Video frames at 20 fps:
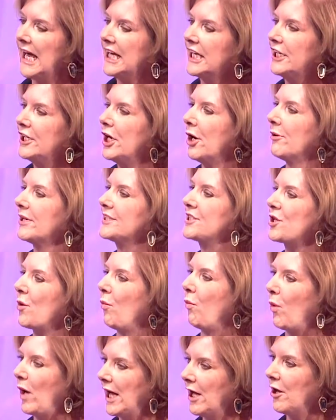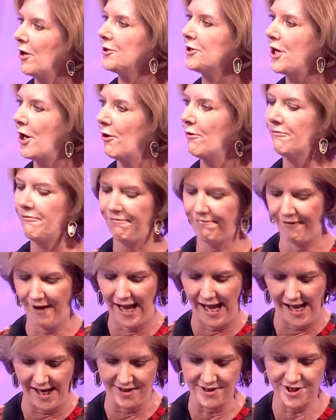You know, it's a well-known
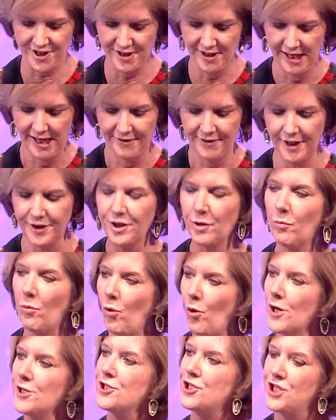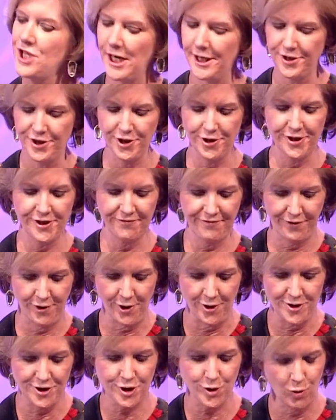fact that the more gender
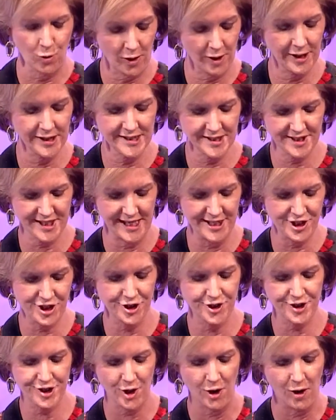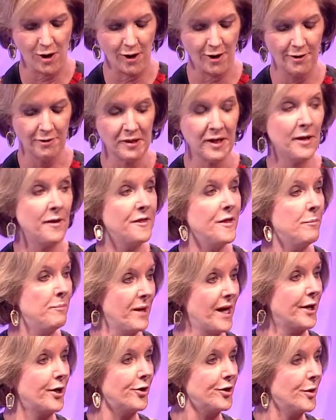diverse organizations are, the
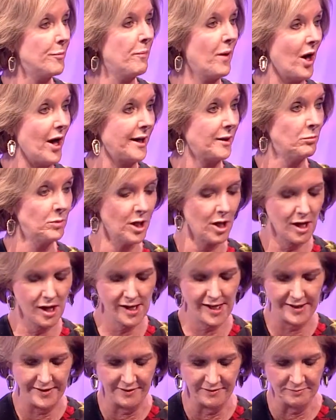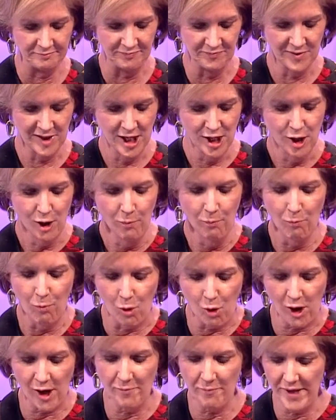better the bottom line.
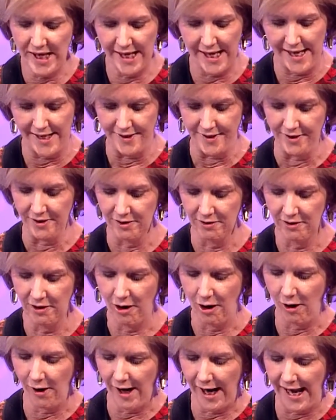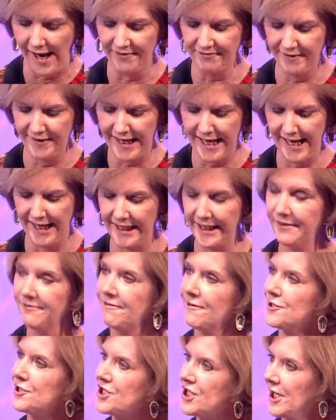More men are advocating
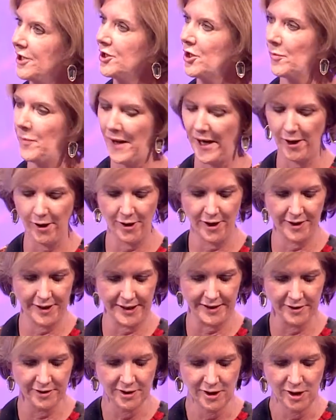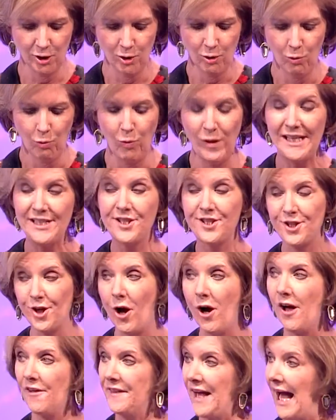for gender parity. We
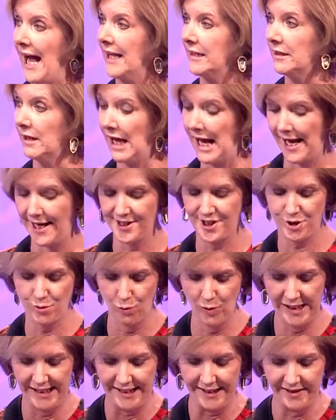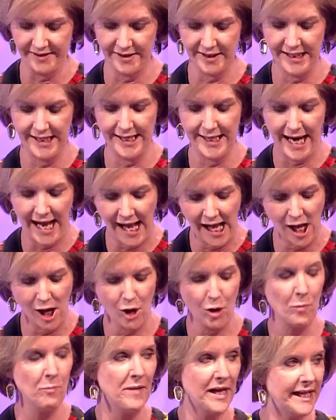saw that last week in
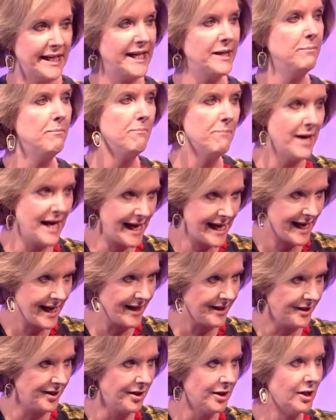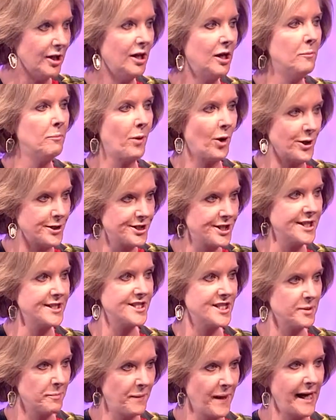how many men
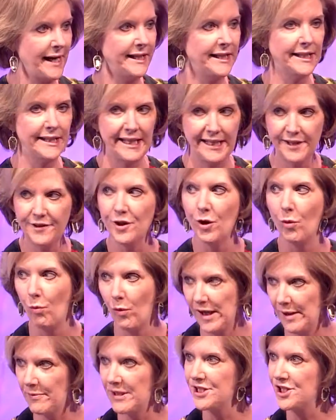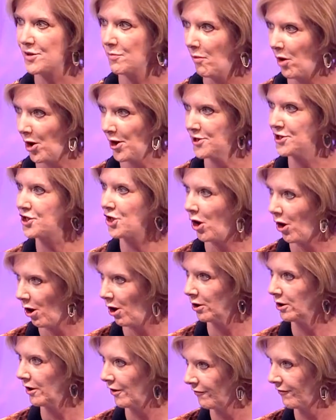participated in the Women's March
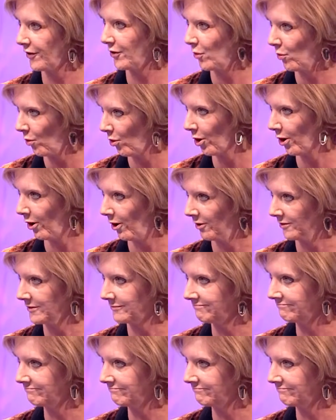all over the world.